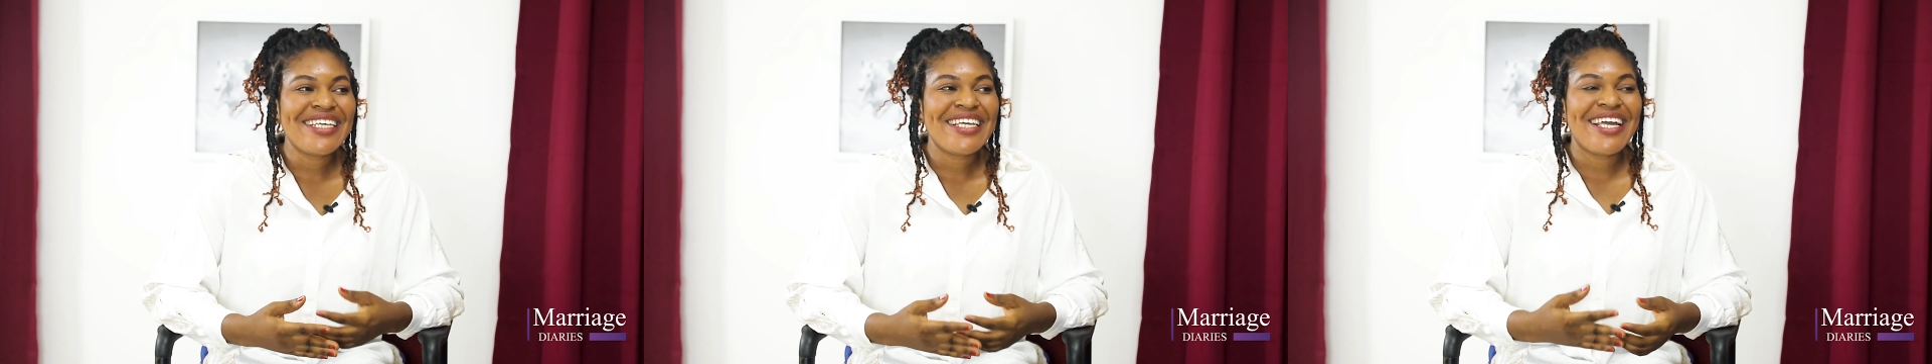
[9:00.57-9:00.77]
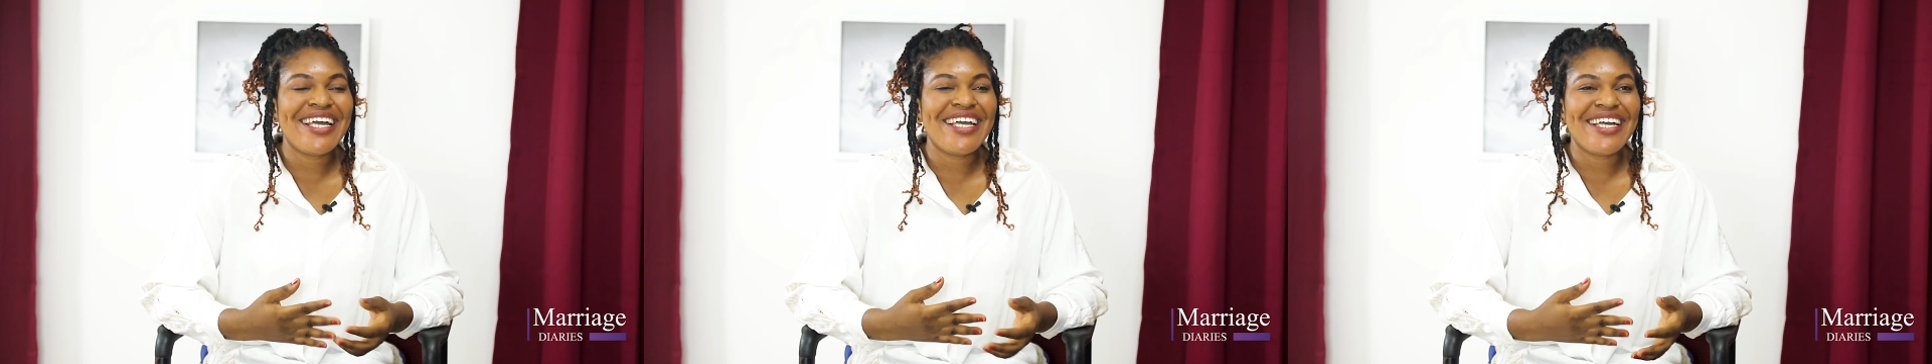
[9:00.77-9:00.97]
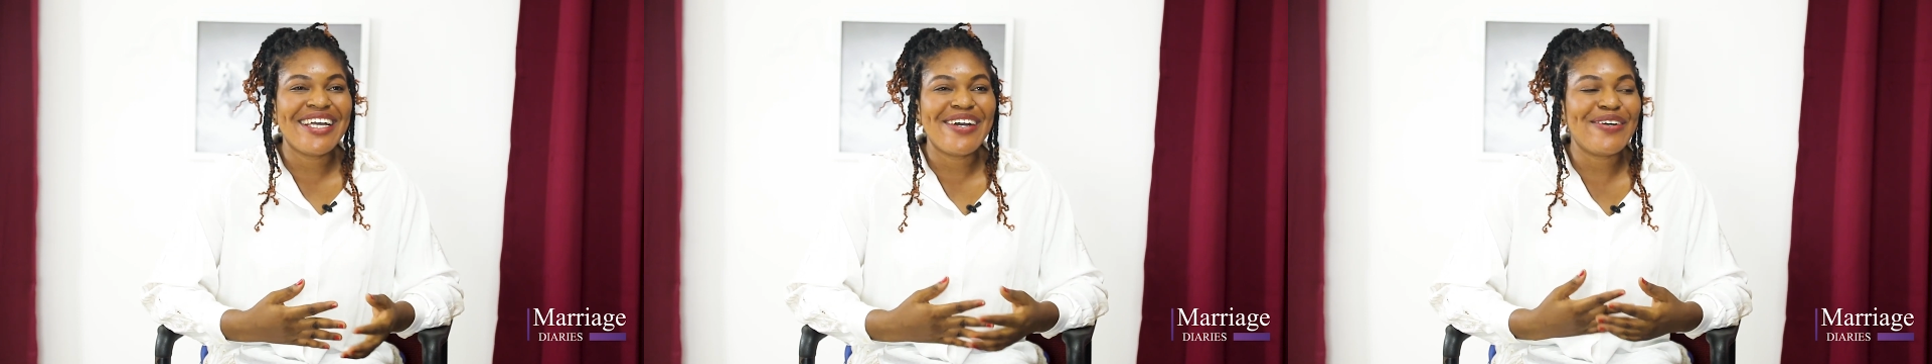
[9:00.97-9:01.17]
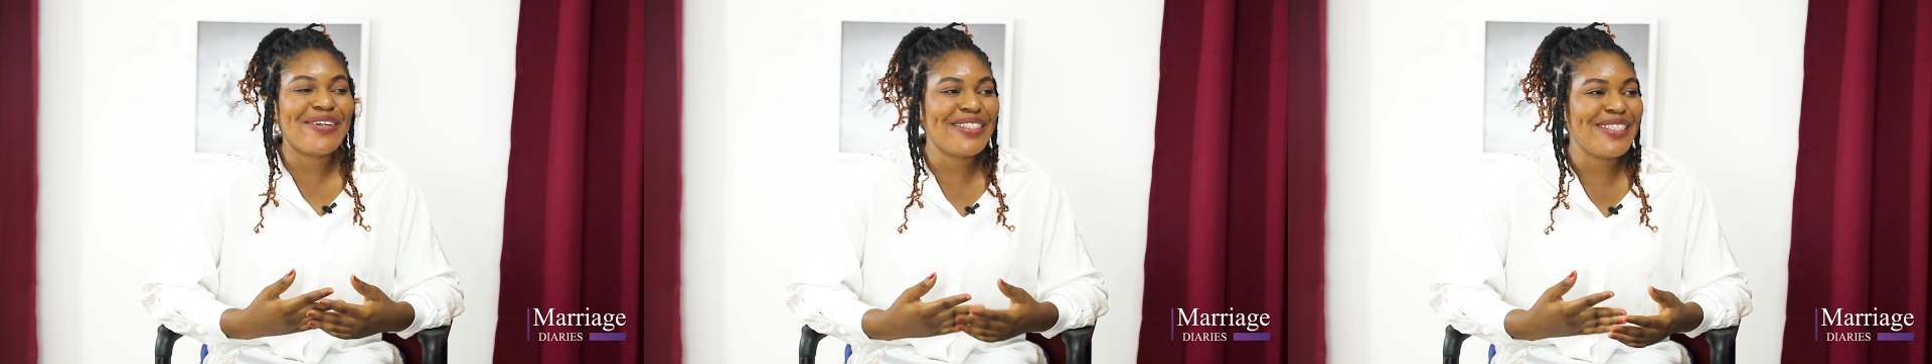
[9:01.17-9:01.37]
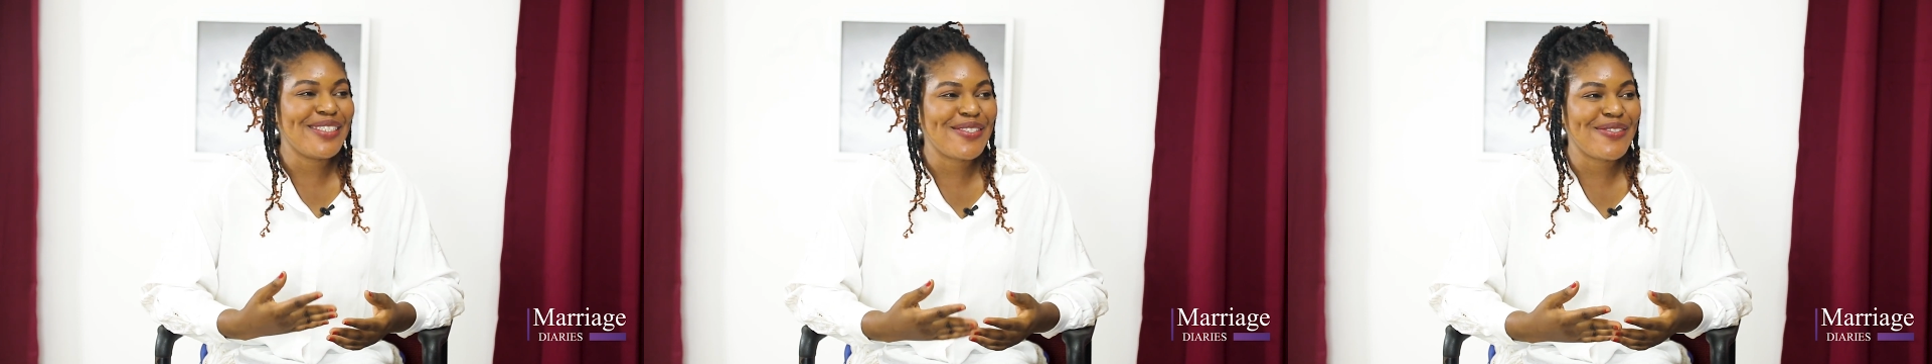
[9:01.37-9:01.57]
all
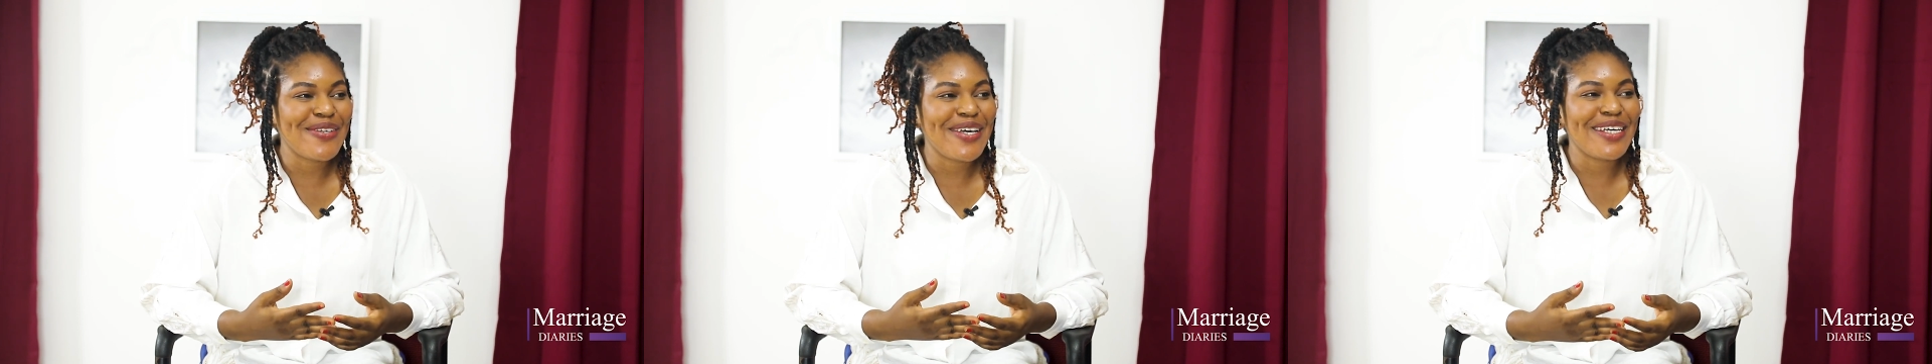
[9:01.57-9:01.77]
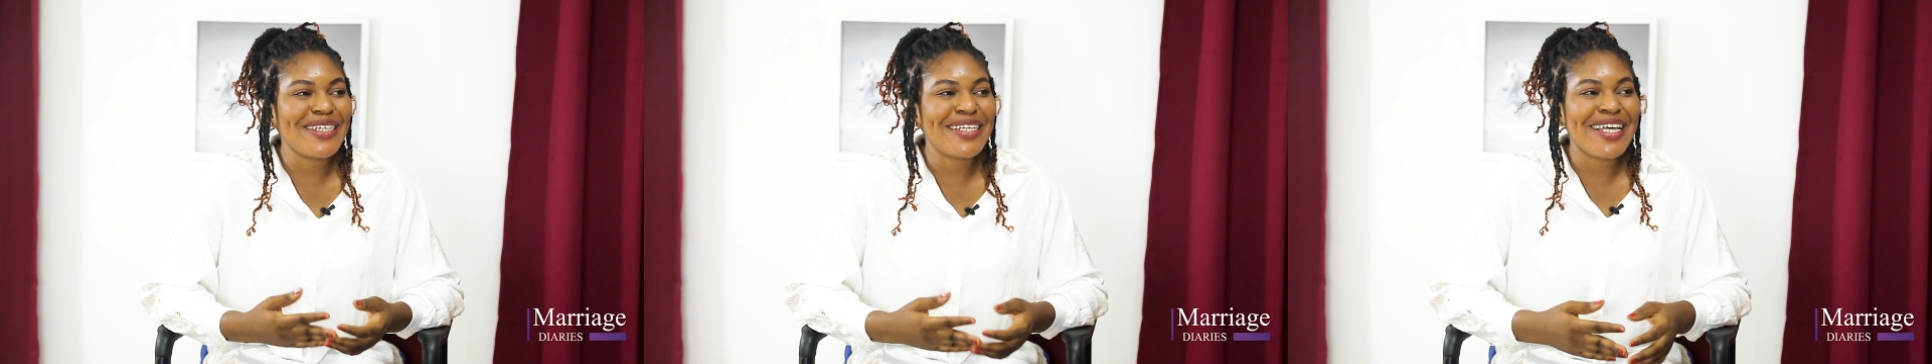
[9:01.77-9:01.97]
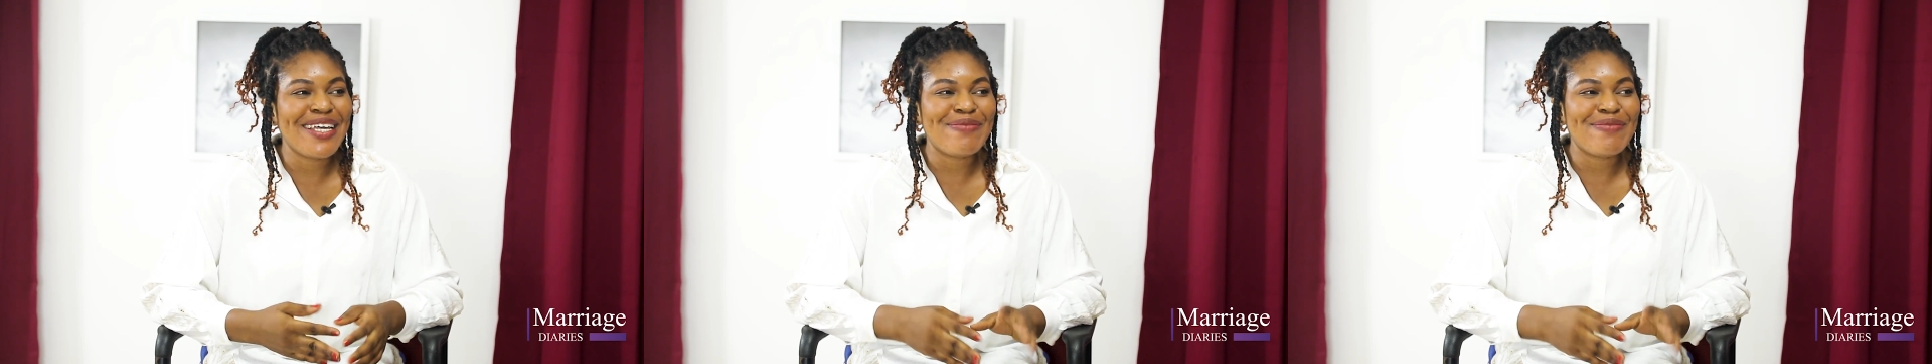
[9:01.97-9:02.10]
this while,